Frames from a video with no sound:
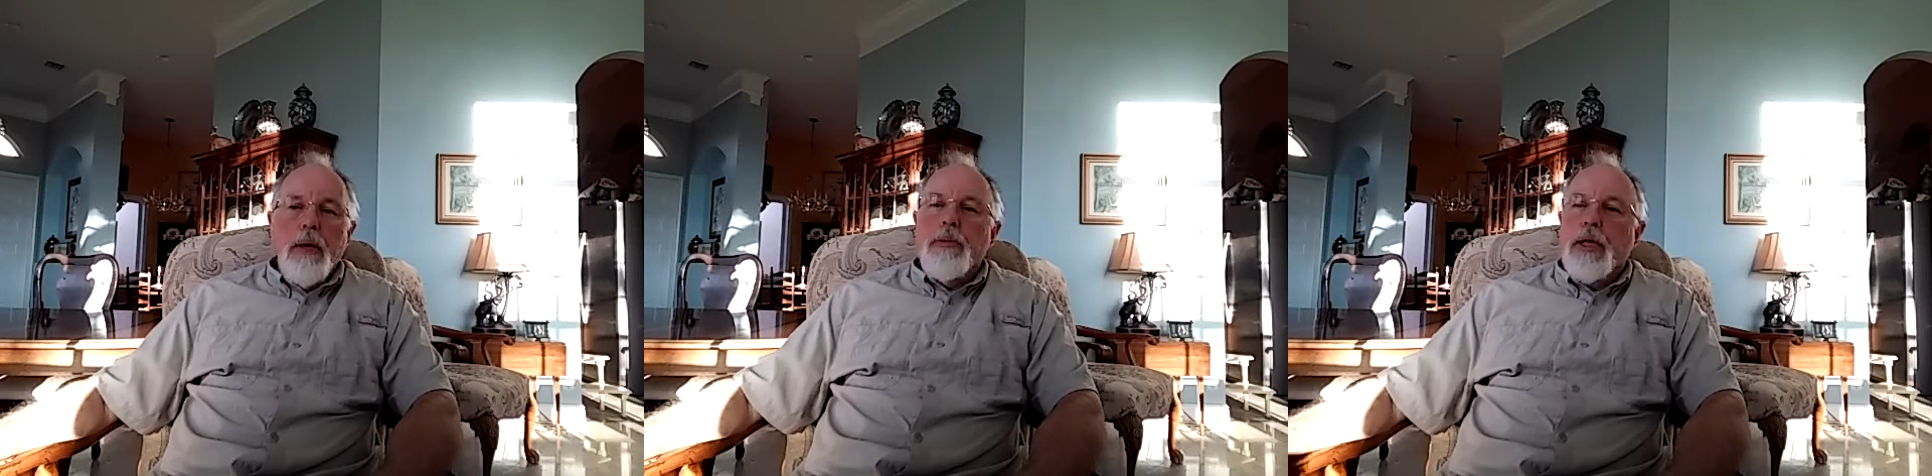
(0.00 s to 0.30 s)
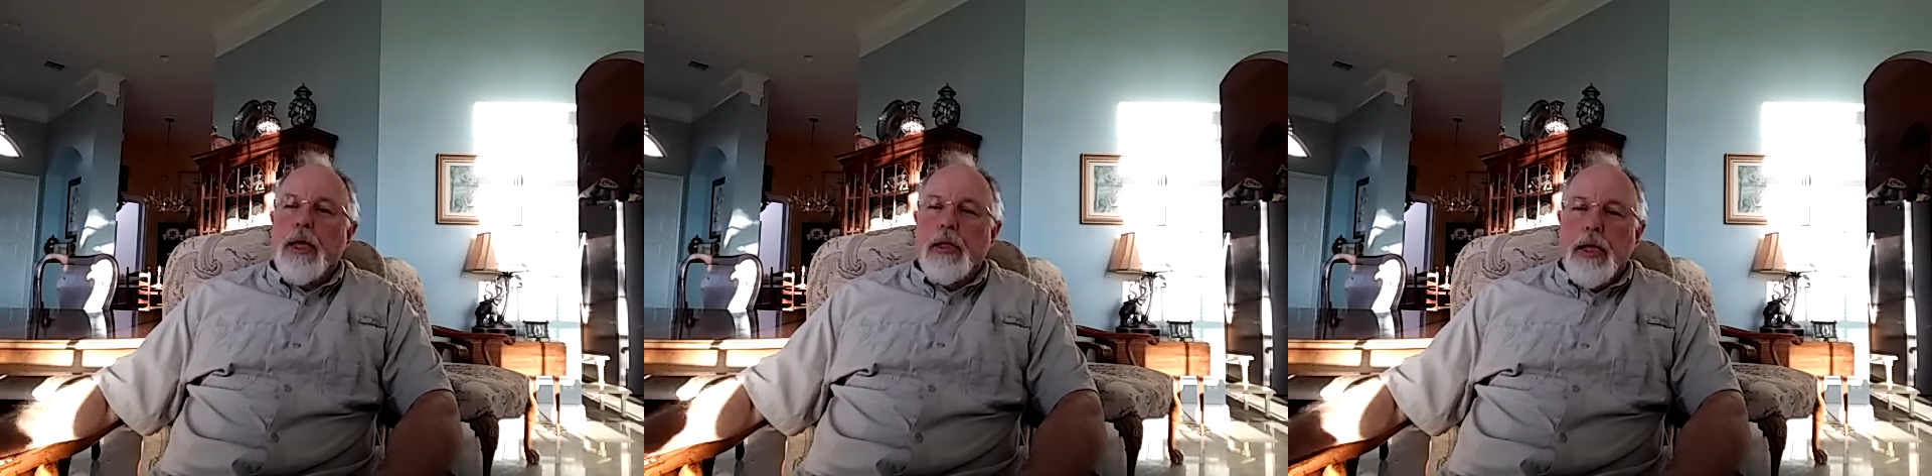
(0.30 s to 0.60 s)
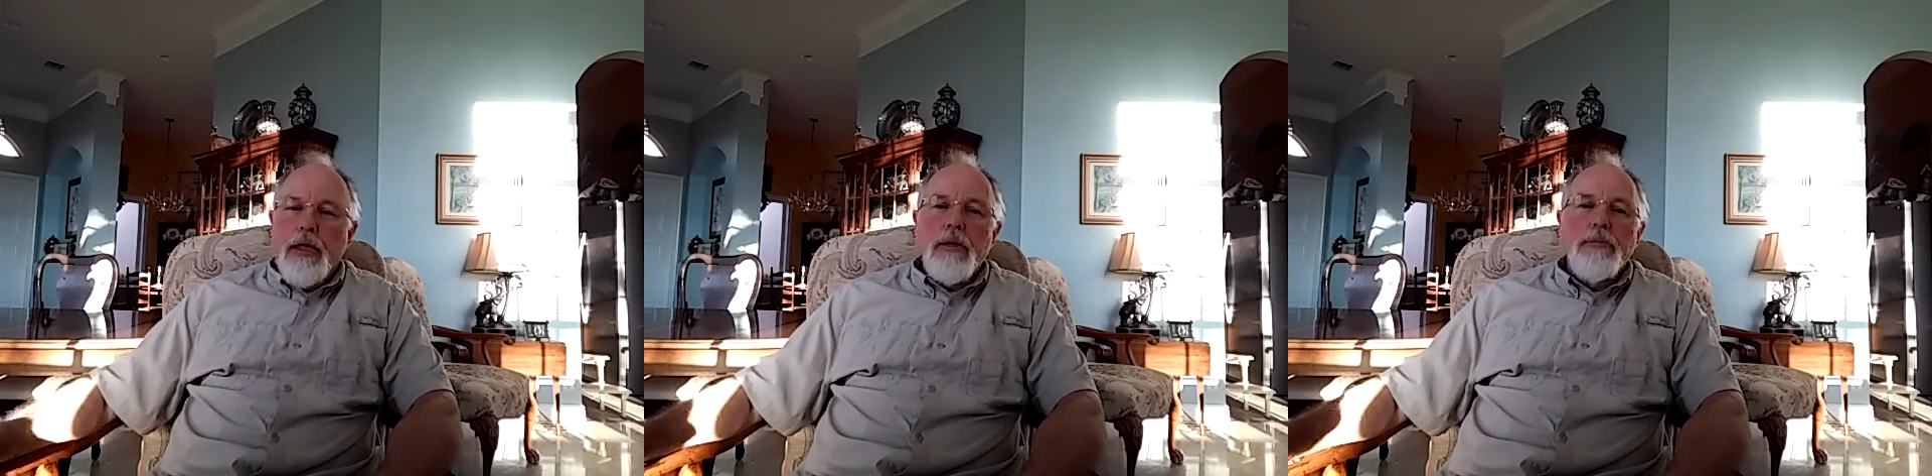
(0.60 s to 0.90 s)
but I
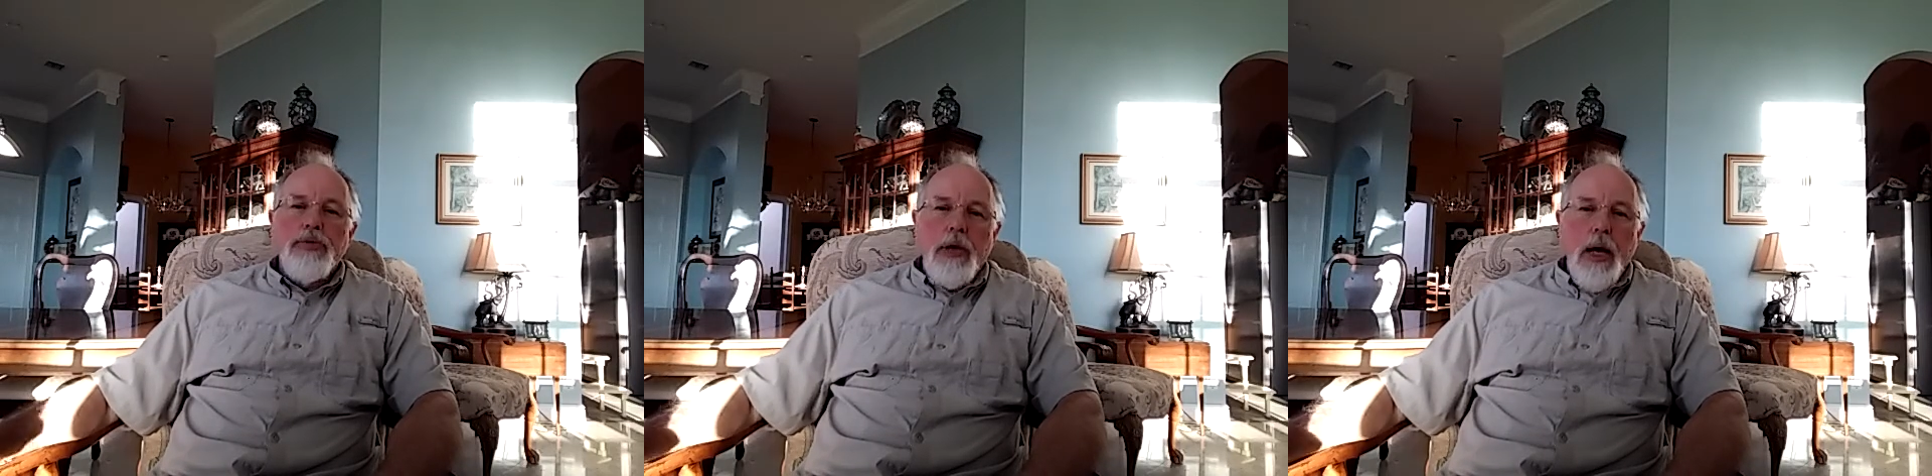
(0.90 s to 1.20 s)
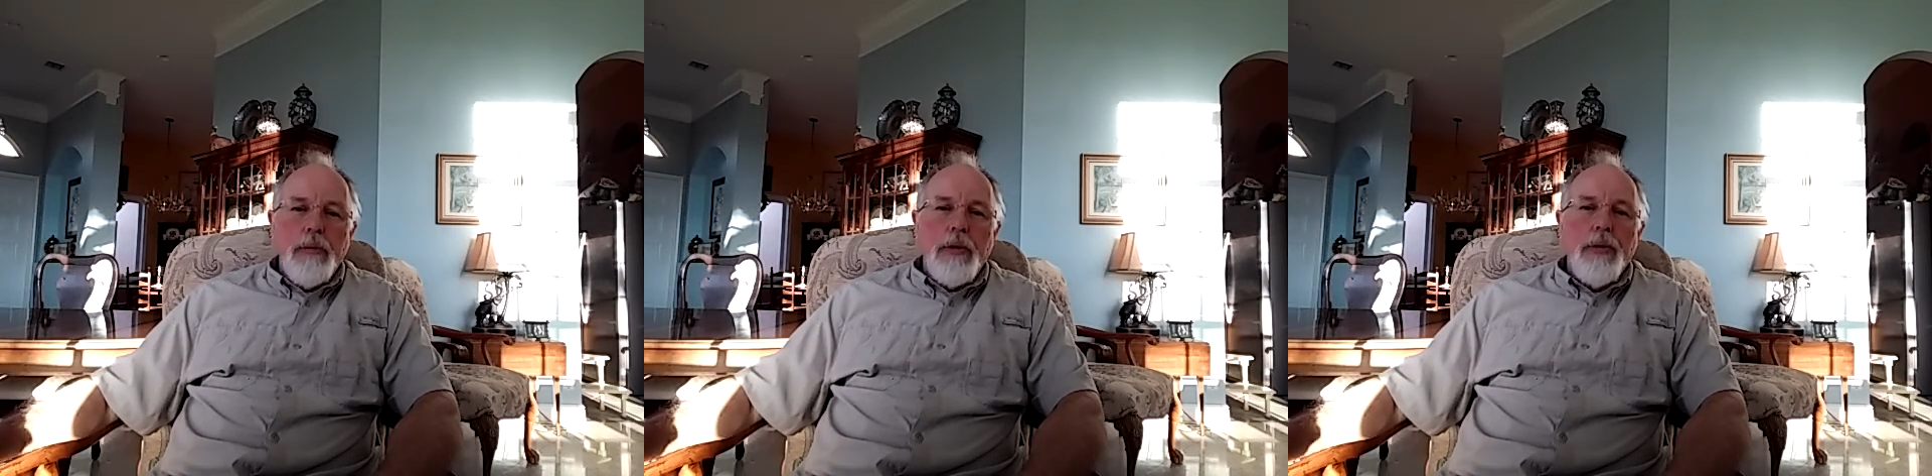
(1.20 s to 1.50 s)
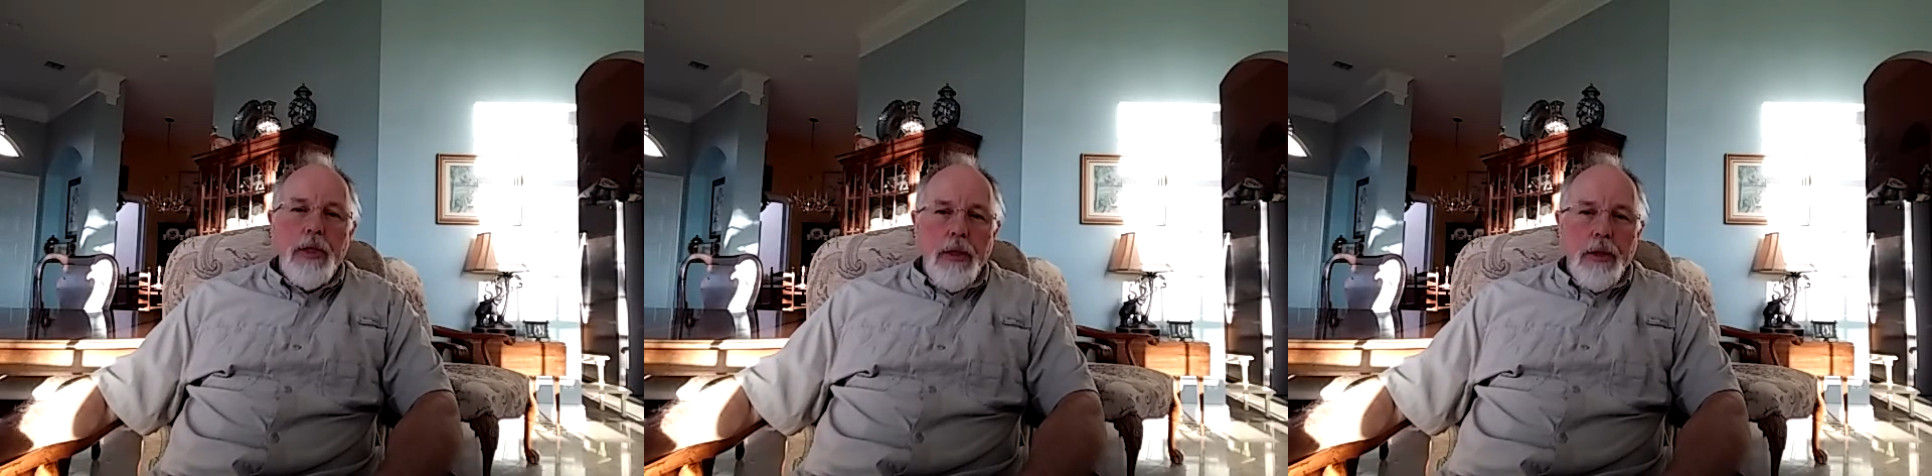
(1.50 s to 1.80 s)
lay the problem
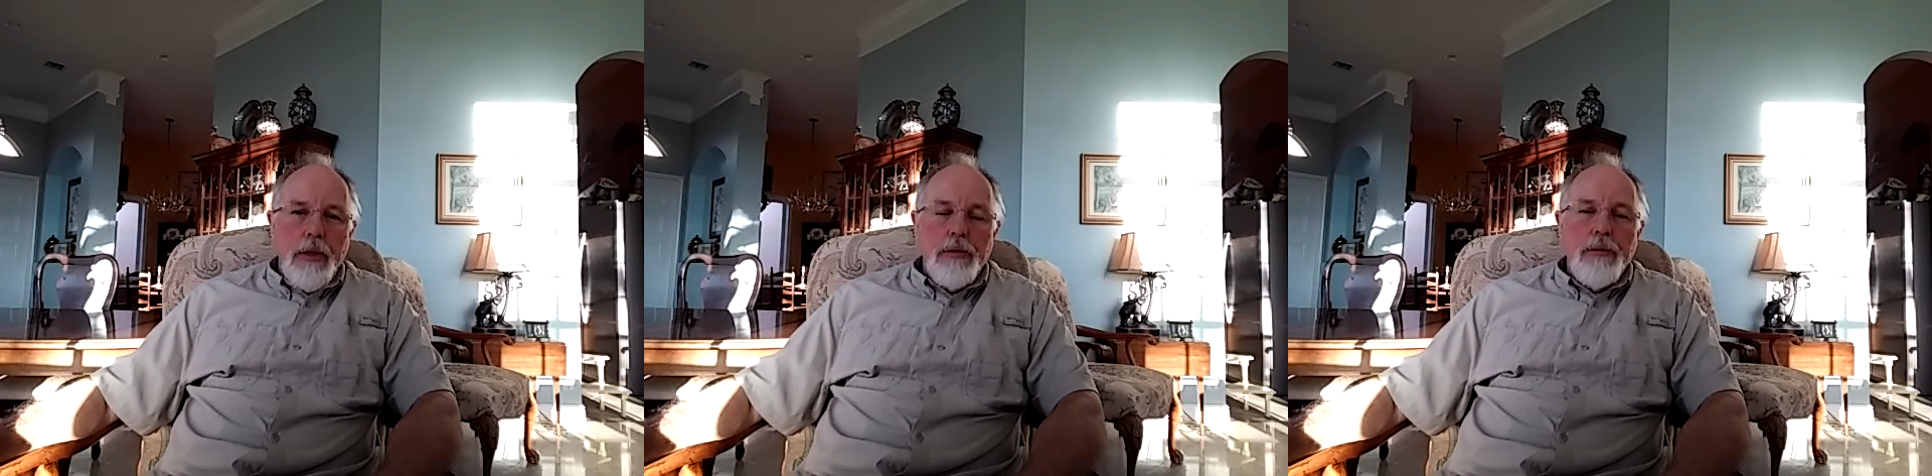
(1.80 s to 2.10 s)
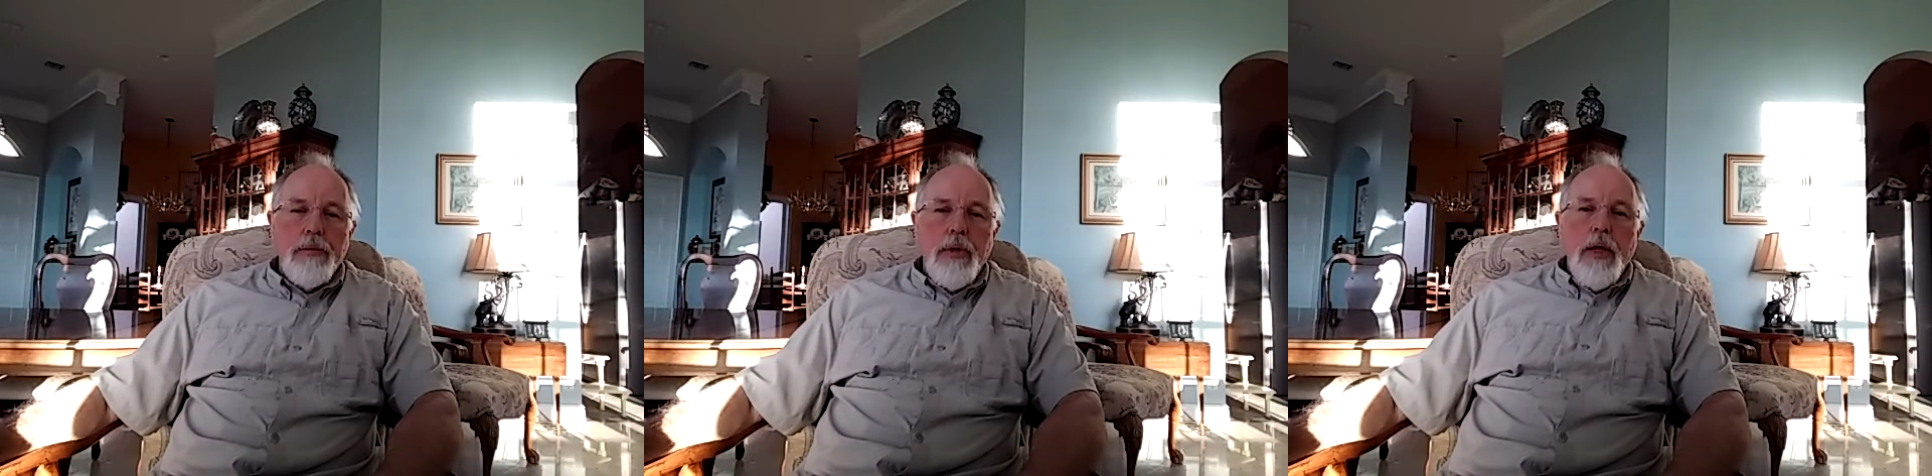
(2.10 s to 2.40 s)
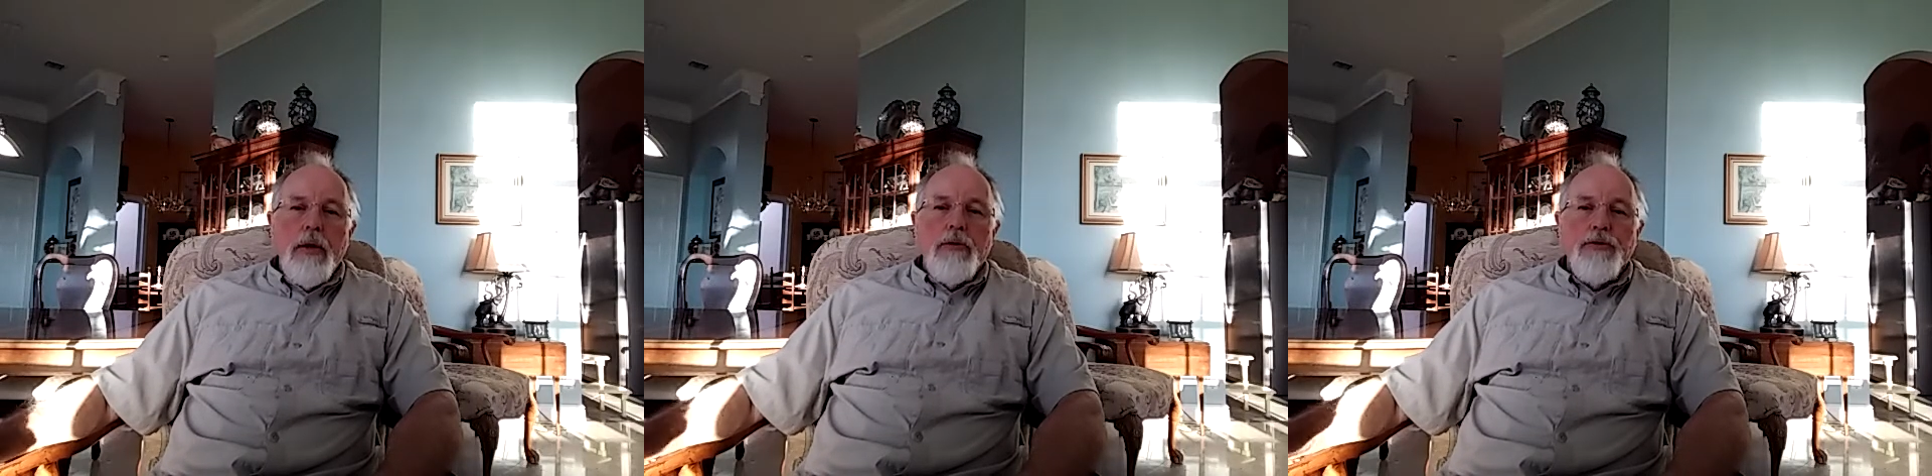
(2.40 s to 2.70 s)
here
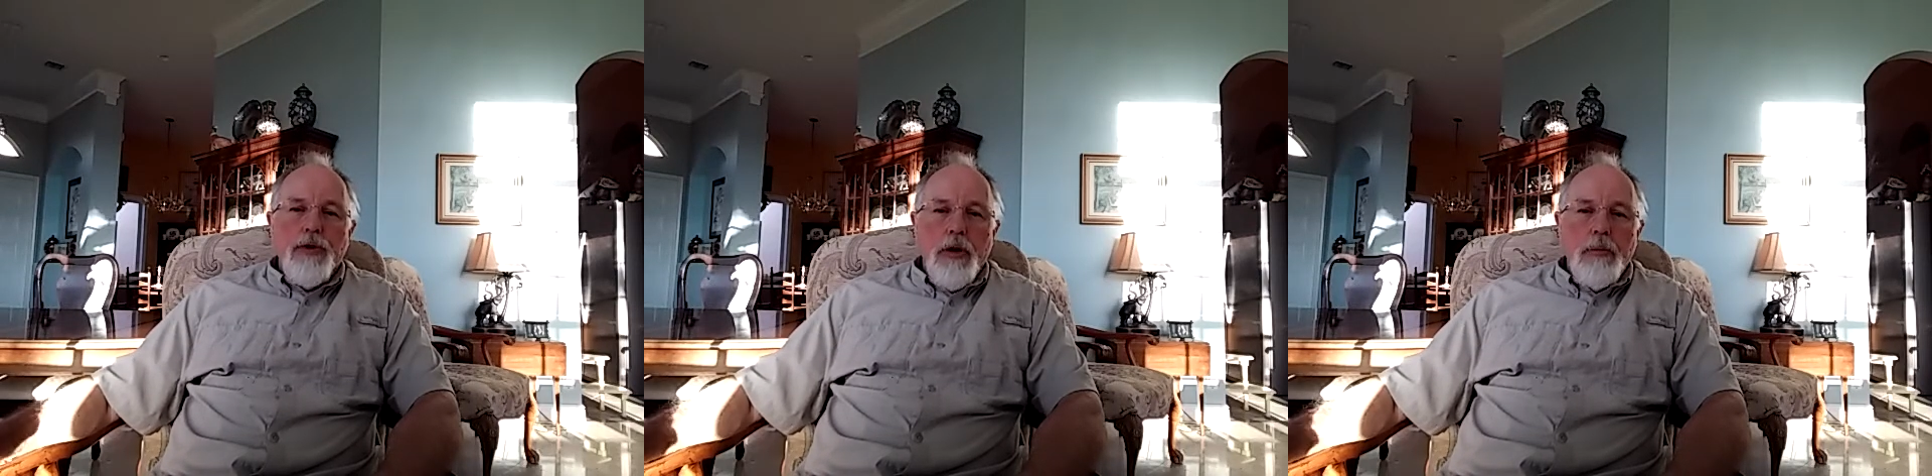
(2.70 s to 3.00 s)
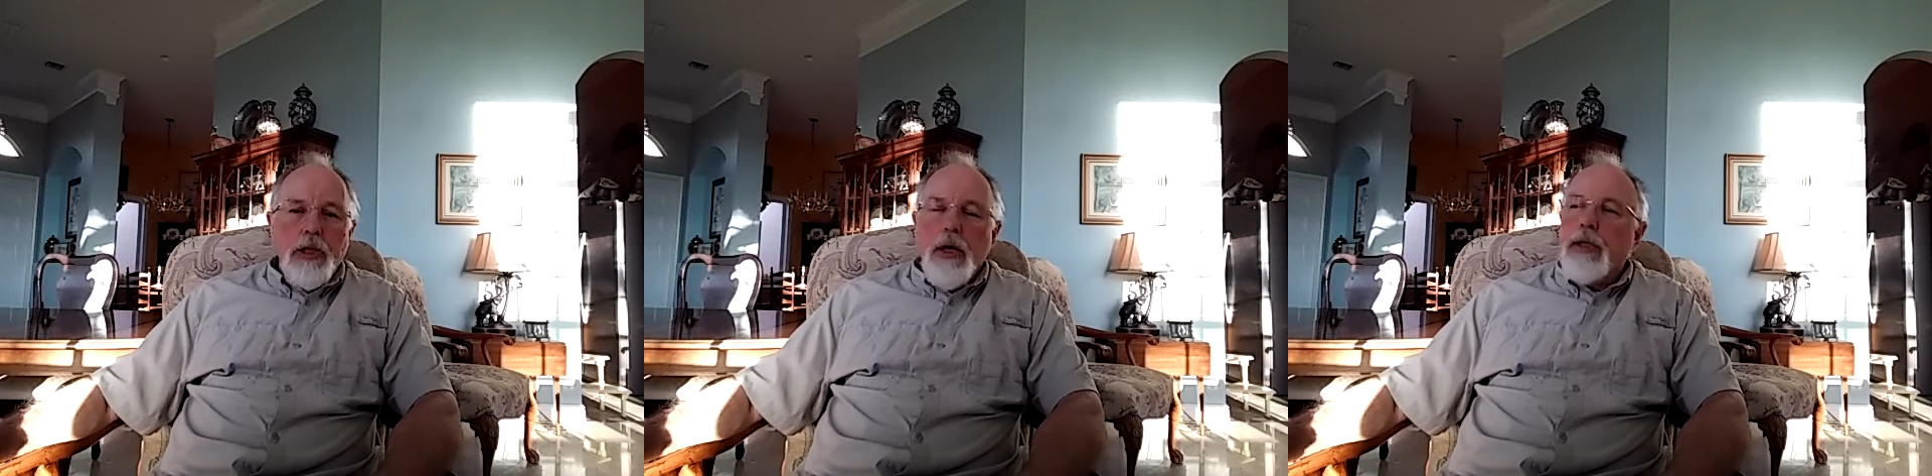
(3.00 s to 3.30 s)
firmly